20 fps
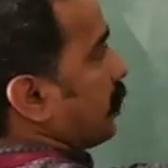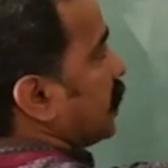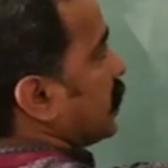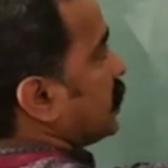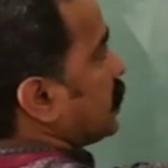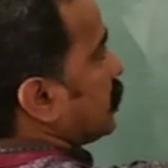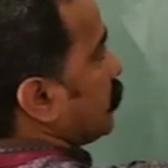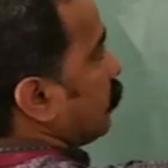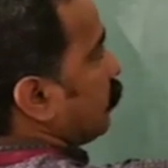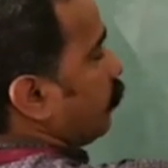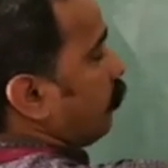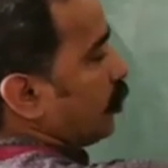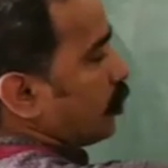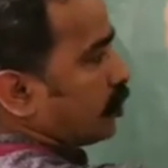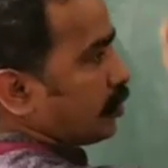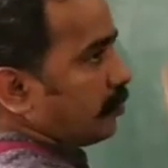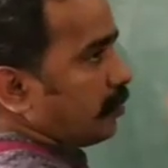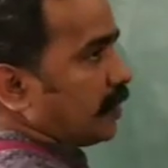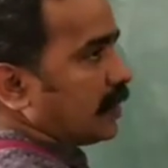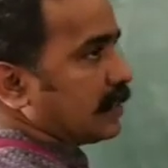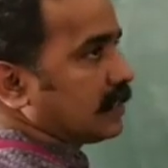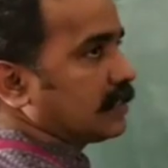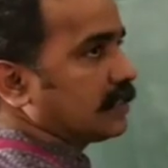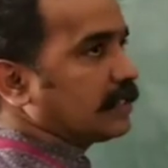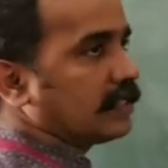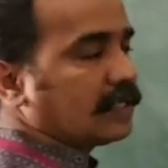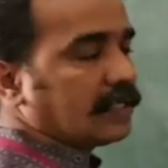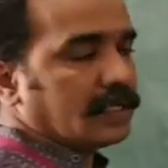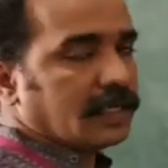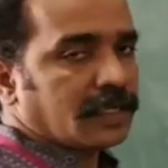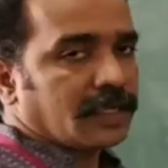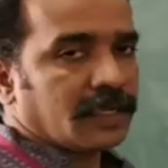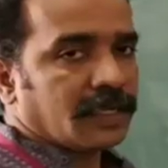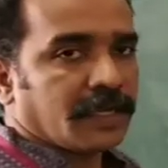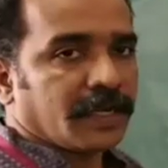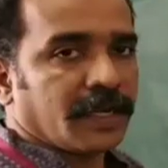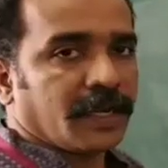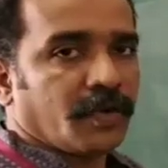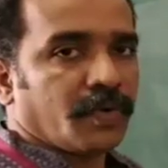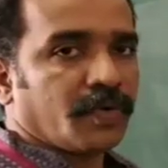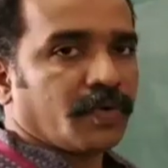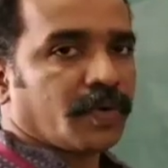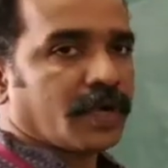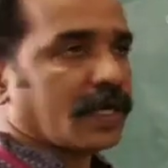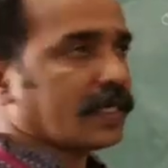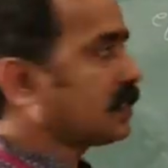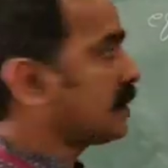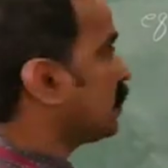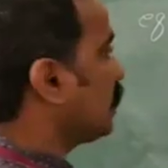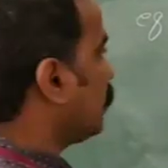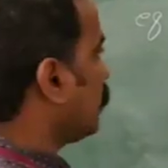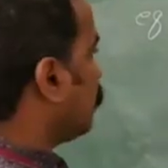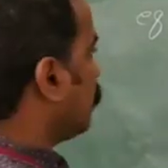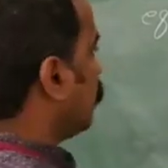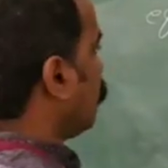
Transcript: place, fourth place. Now consider